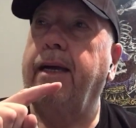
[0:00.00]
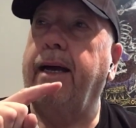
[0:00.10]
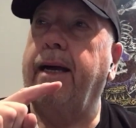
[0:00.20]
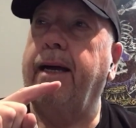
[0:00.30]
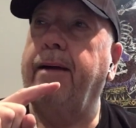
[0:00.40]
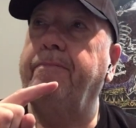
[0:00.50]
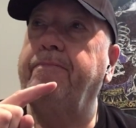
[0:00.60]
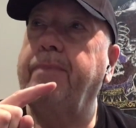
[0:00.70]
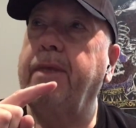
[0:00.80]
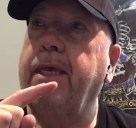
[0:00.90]

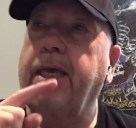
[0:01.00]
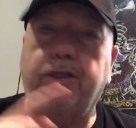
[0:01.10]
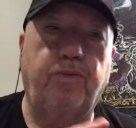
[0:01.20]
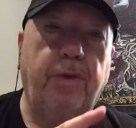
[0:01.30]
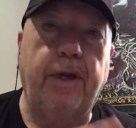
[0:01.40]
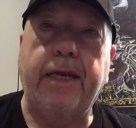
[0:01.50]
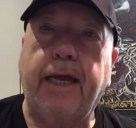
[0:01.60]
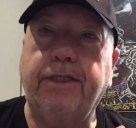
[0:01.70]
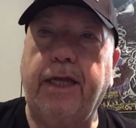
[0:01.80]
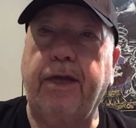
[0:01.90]
It's really
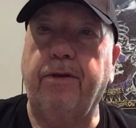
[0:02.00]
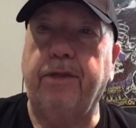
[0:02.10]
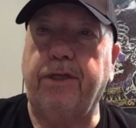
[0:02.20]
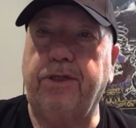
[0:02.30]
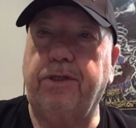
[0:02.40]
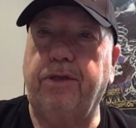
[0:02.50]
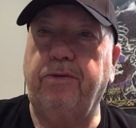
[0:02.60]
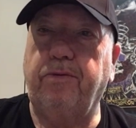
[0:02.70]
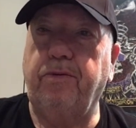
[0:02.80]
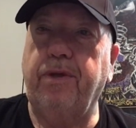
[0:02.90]
nice to hear this
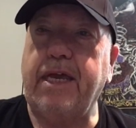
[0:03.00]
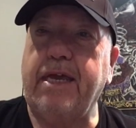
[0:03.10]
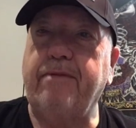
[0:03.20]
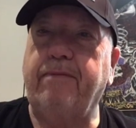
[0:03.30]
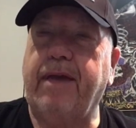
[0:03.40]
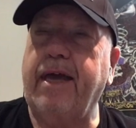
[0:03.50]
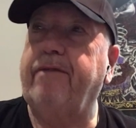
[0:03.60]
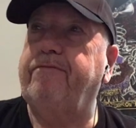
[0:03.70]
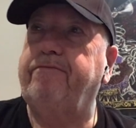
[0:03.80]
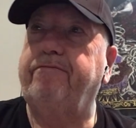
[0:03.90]
really kind
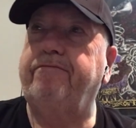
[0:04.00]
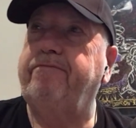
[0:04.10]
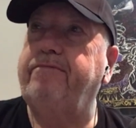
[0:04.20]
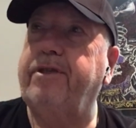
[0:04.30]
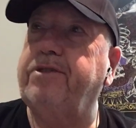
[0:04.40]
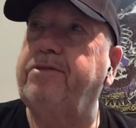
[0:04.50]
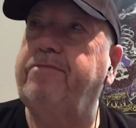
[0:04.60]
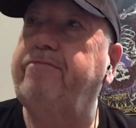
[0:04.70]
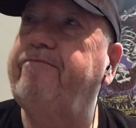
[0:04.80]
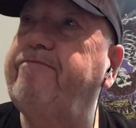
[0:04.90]
of just
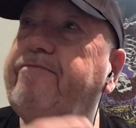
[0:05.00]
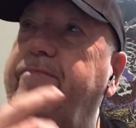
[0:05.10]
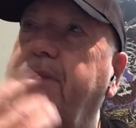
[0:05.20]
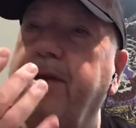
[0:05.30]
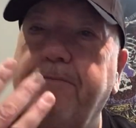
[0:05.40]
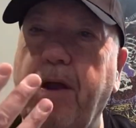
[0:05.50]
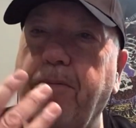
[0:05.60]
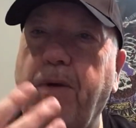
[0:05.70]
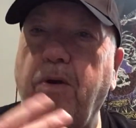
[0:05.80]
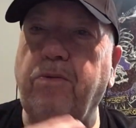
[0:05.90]

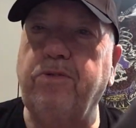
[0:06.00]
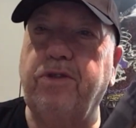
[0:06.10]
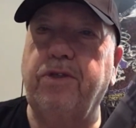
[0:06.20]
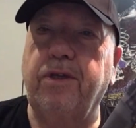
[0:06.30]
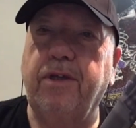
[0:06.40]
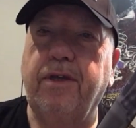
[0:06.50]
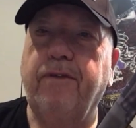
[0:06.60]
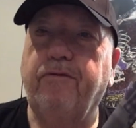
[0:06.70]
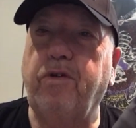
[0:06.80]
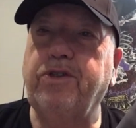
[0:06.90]
bare bones
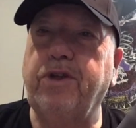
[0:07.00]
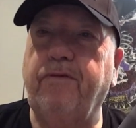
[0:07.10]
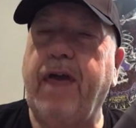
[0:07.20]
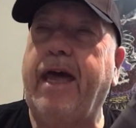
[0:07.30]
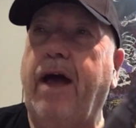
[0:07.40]
version of that